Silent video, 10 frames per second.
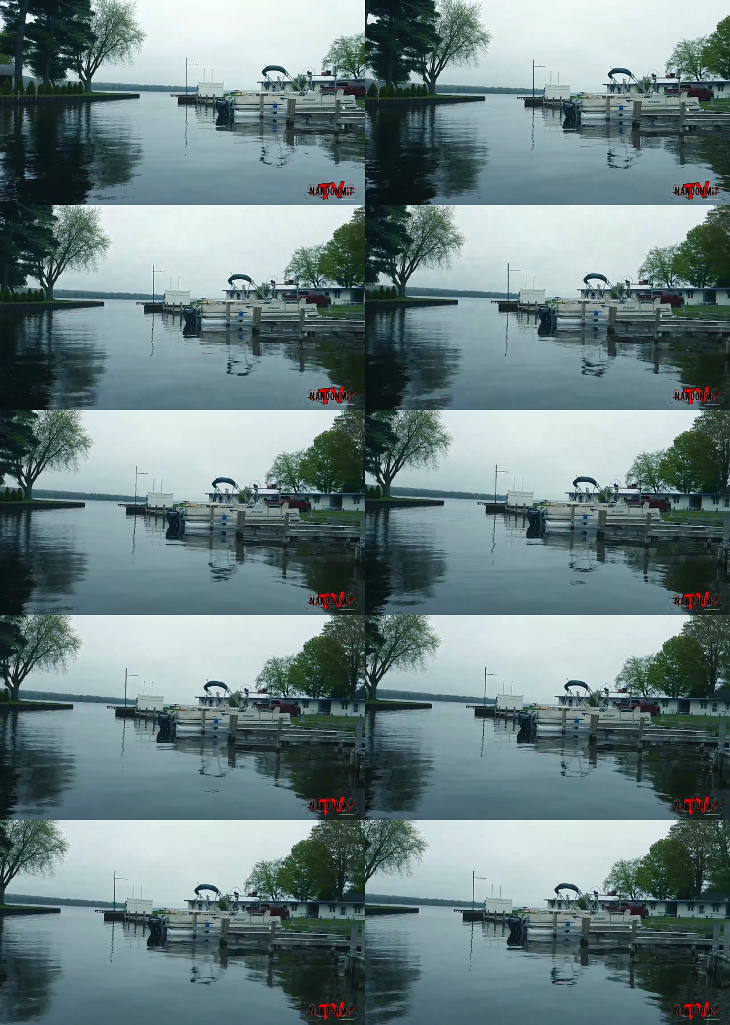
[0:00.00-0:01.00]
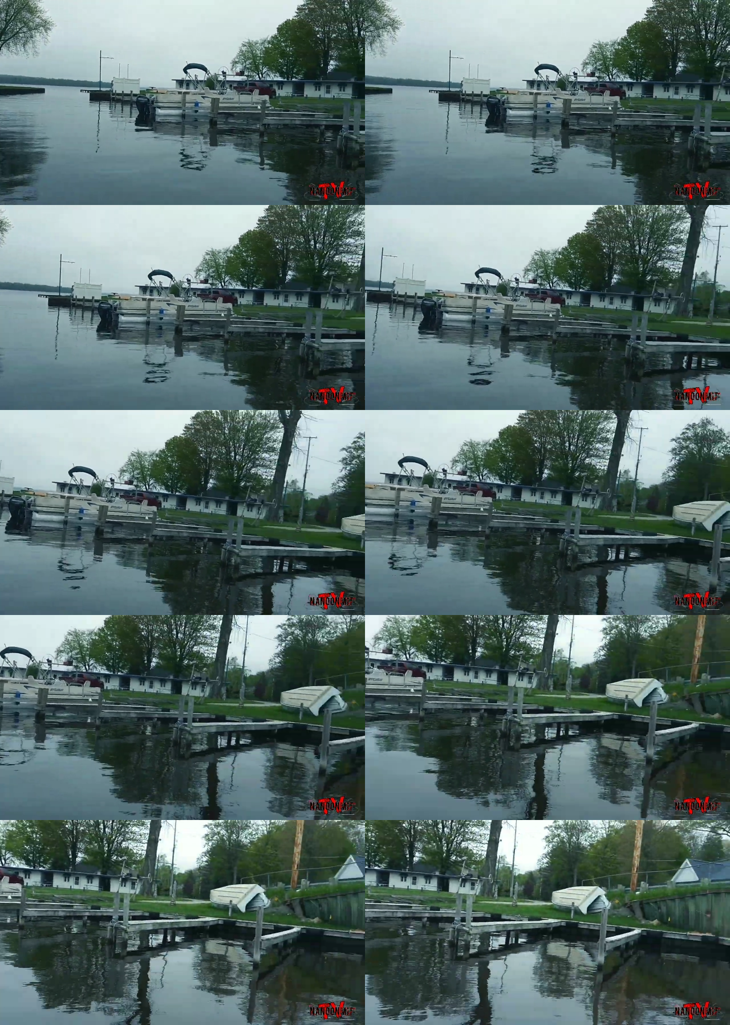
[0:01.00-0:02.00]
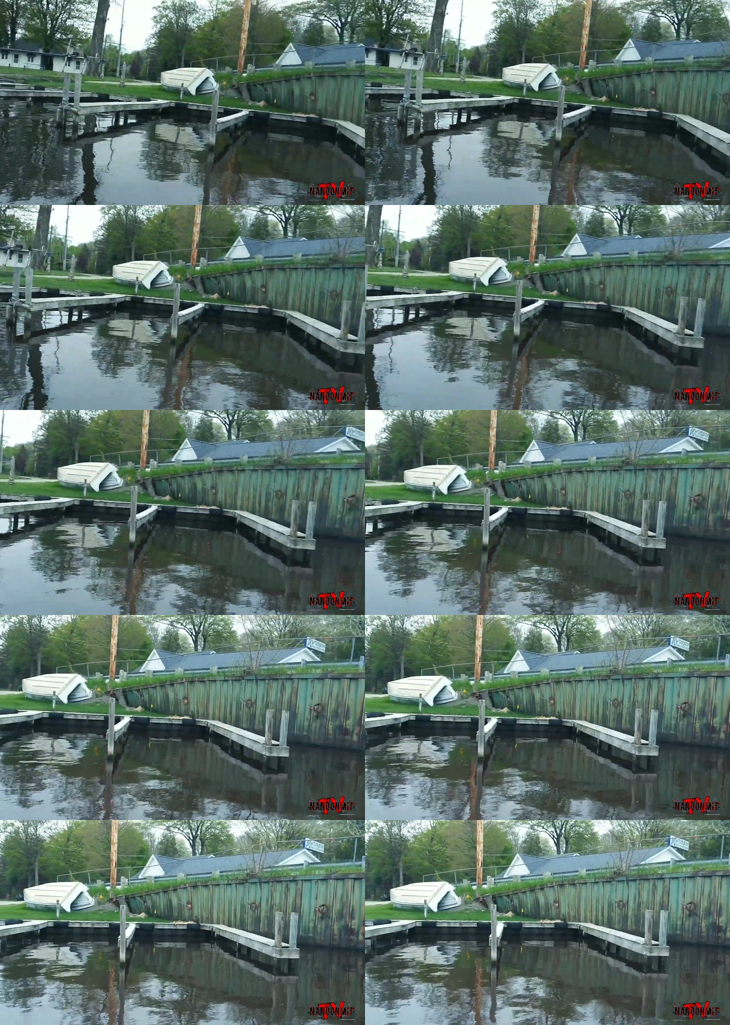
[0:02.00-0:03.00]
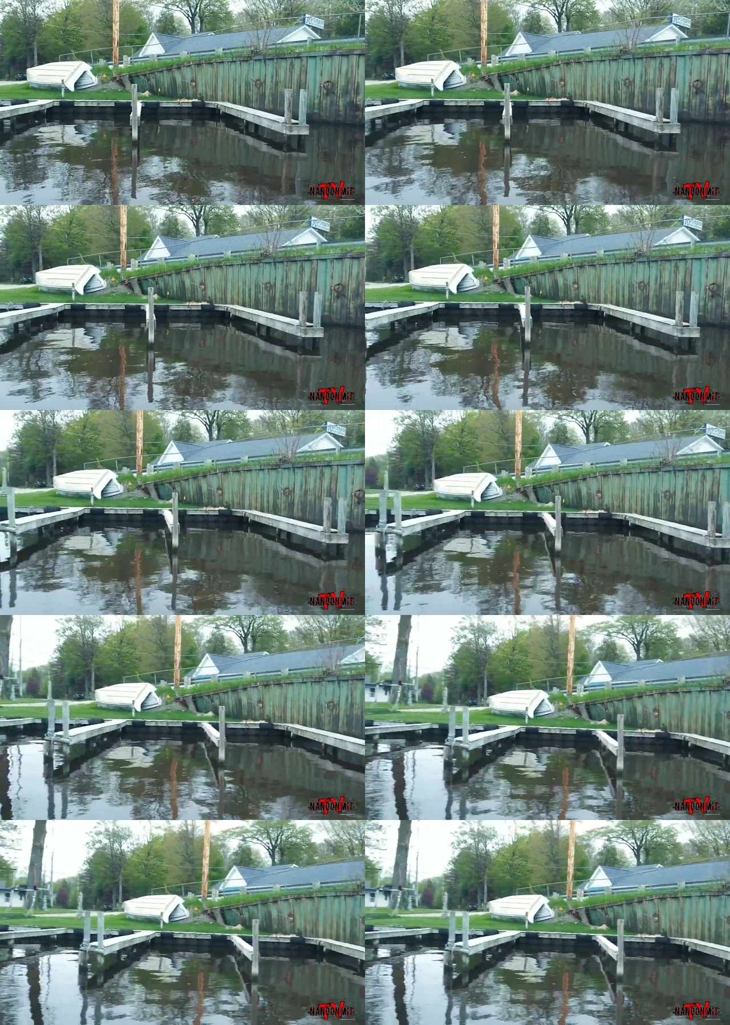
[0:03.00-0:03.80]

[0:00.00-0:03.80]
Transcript: No face is visible, so there are no lips to read.